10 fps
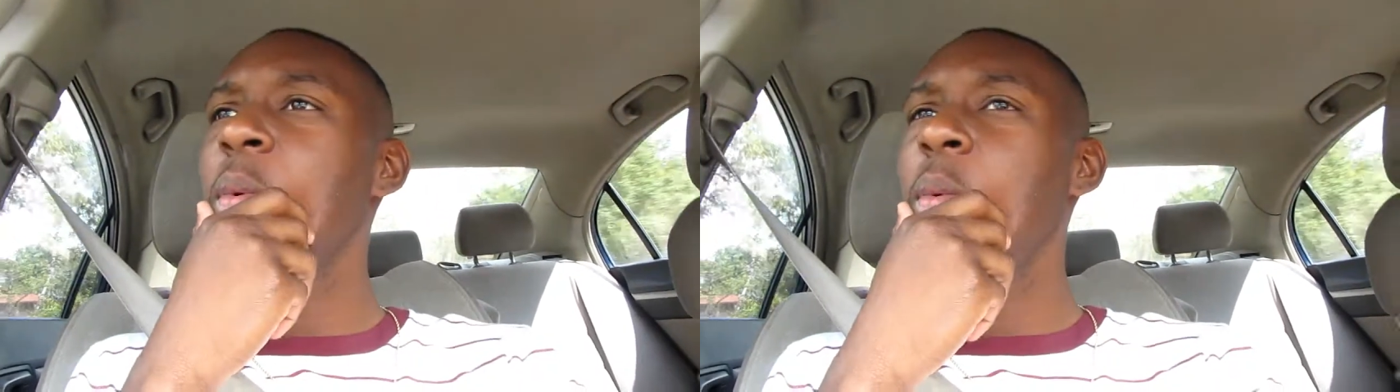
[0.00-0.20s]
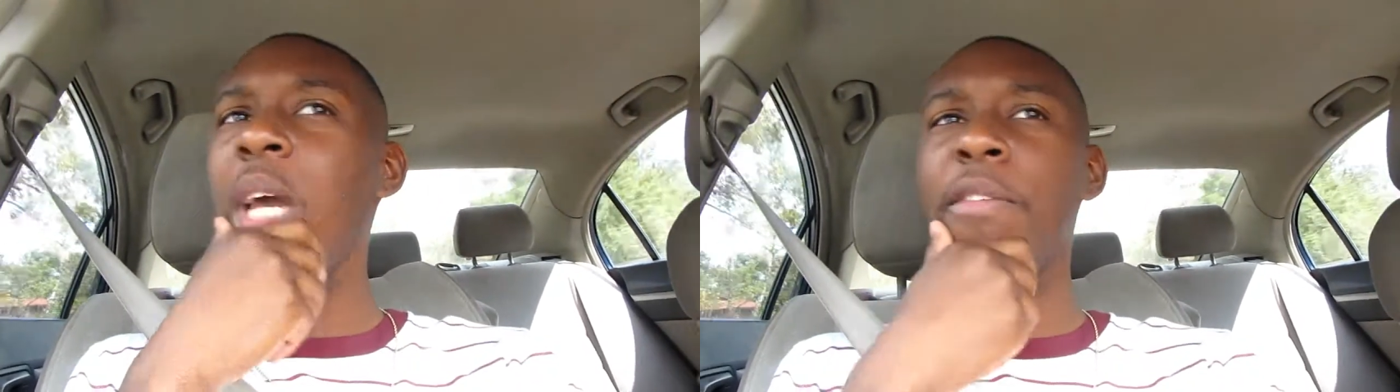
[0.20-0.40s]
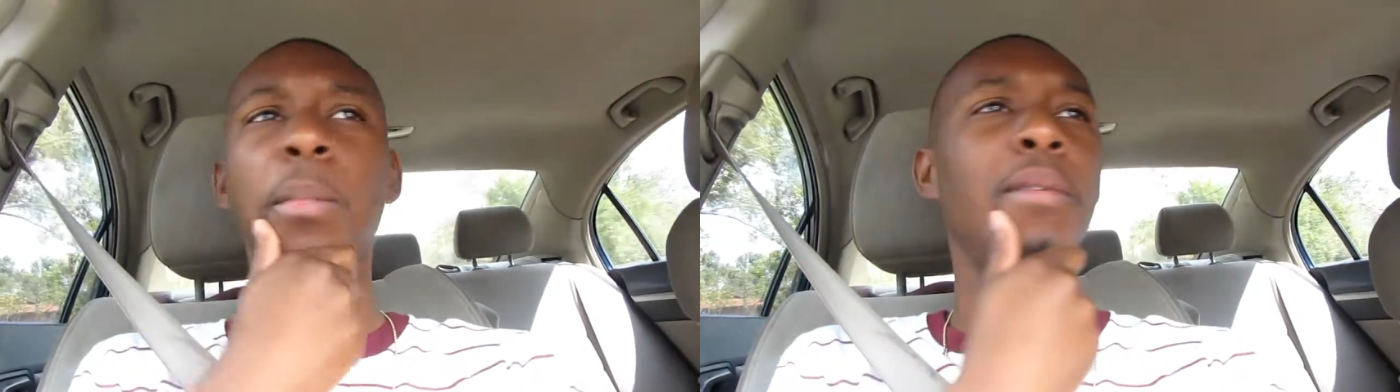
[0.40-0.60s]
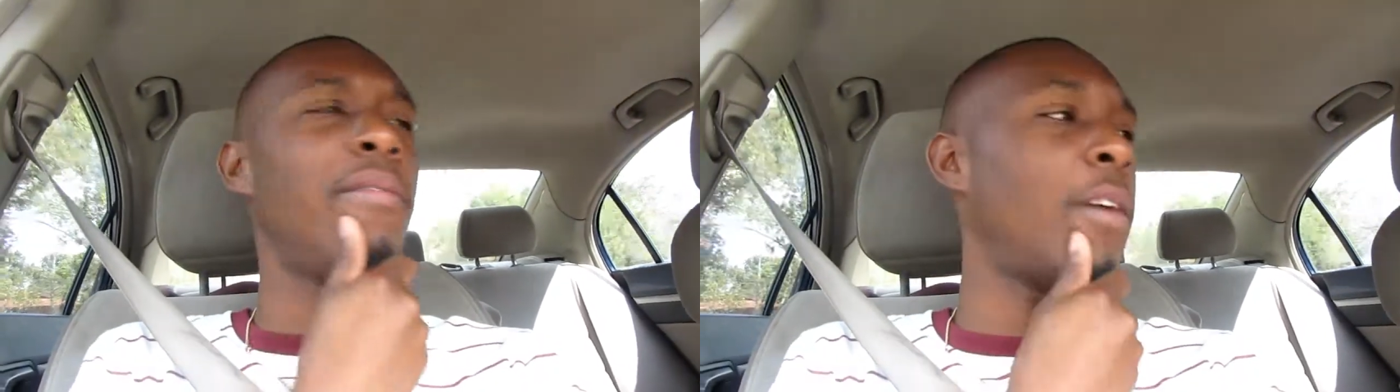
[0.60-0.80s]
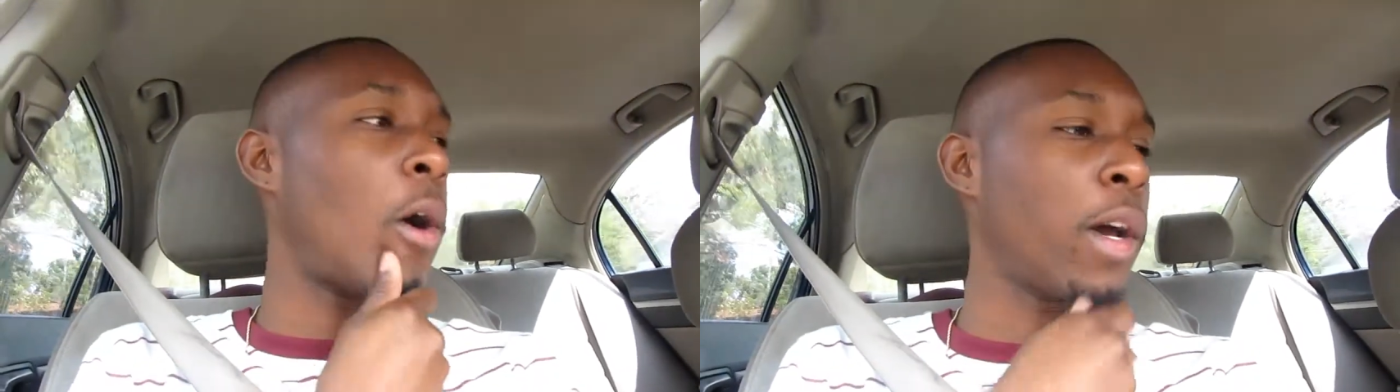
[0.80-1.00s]
we haven't been
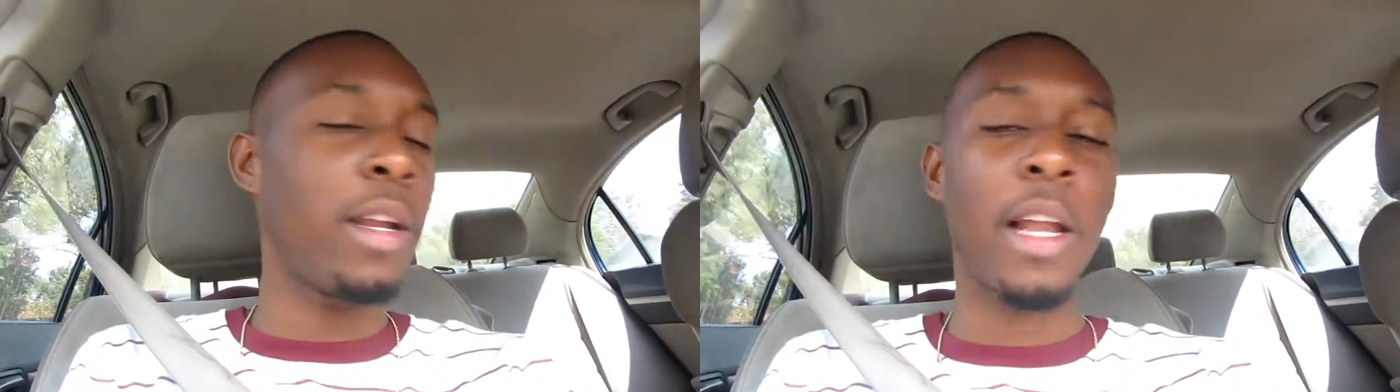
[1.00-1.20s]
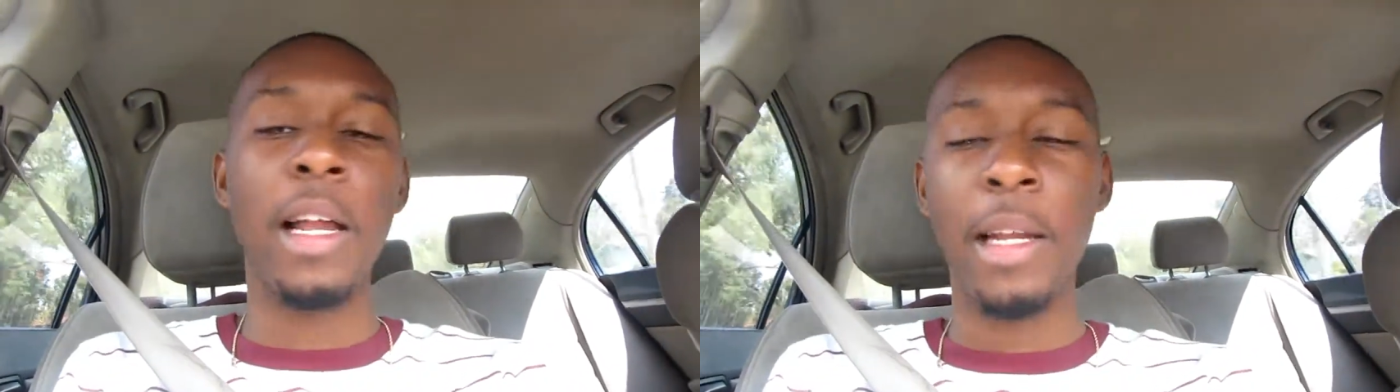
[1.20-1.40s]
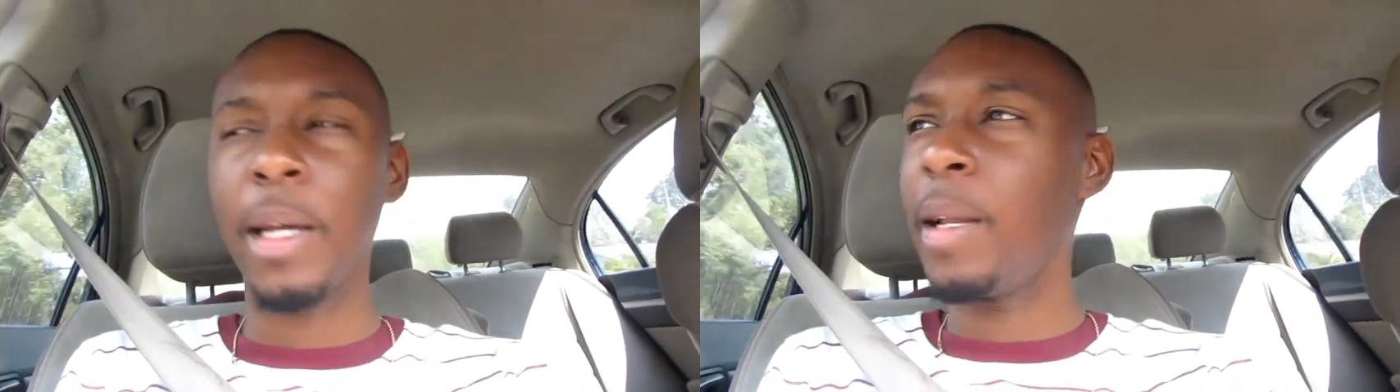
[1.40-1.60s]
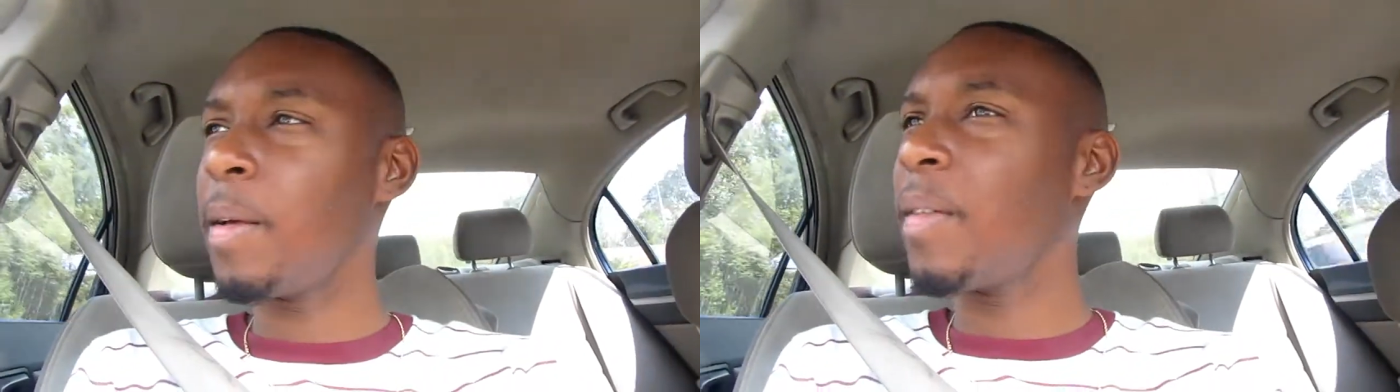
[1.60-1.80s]
vlogging a lot lately.